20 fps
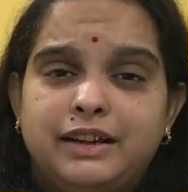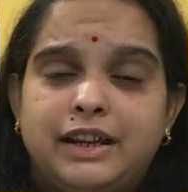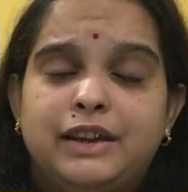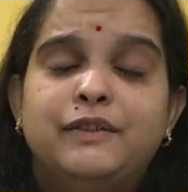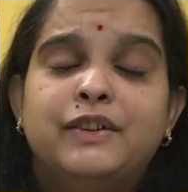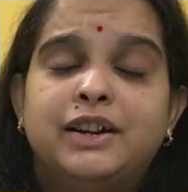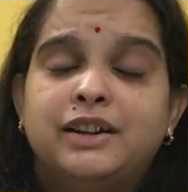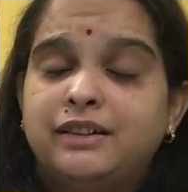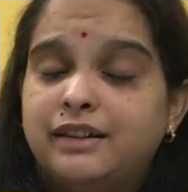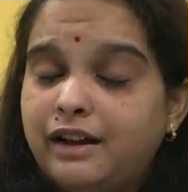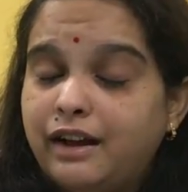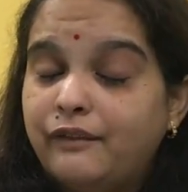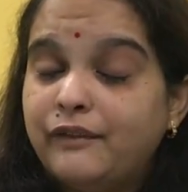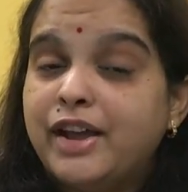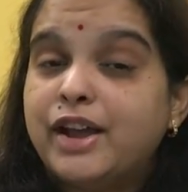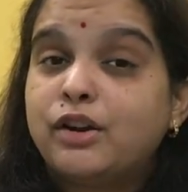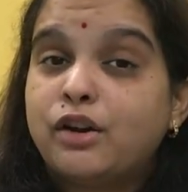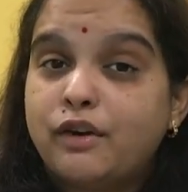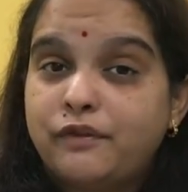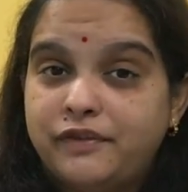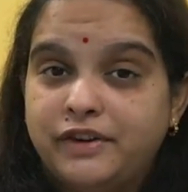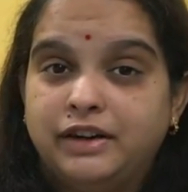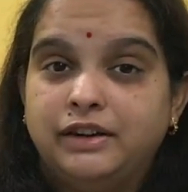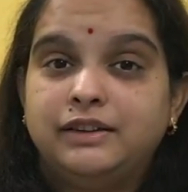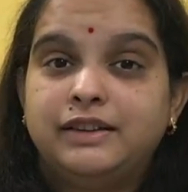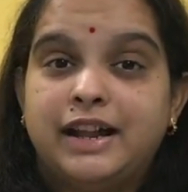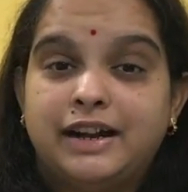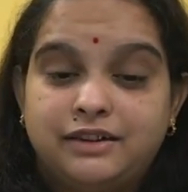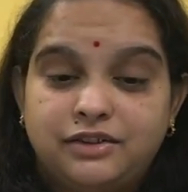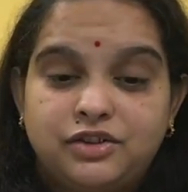even aware of
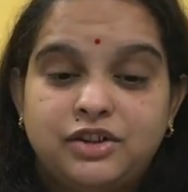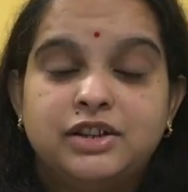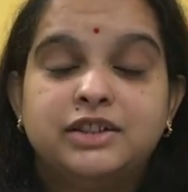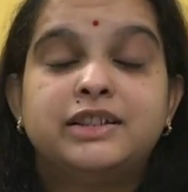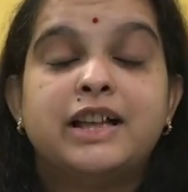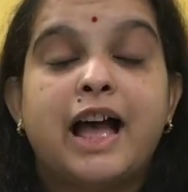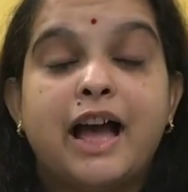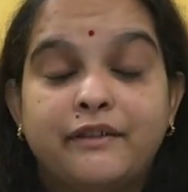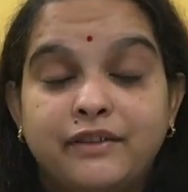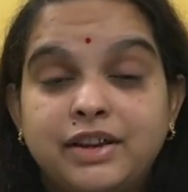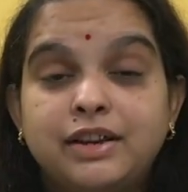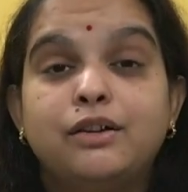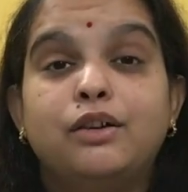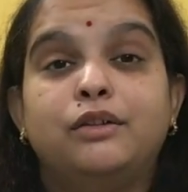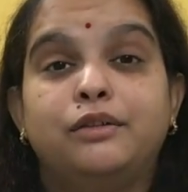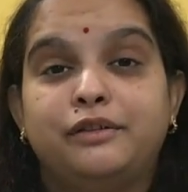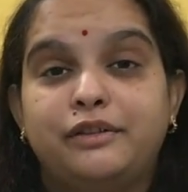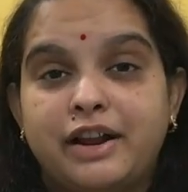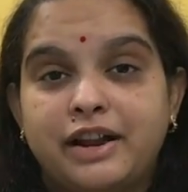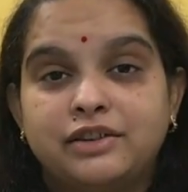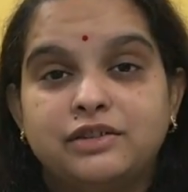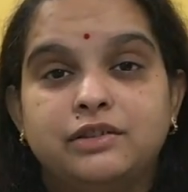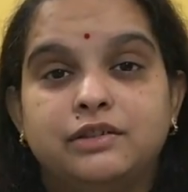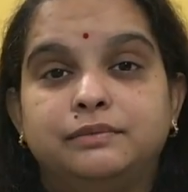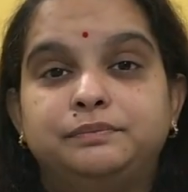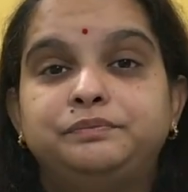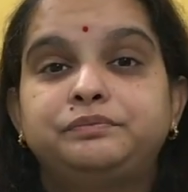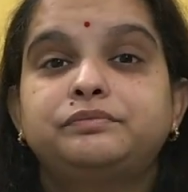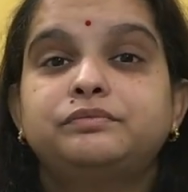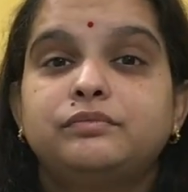it that she is having contraction.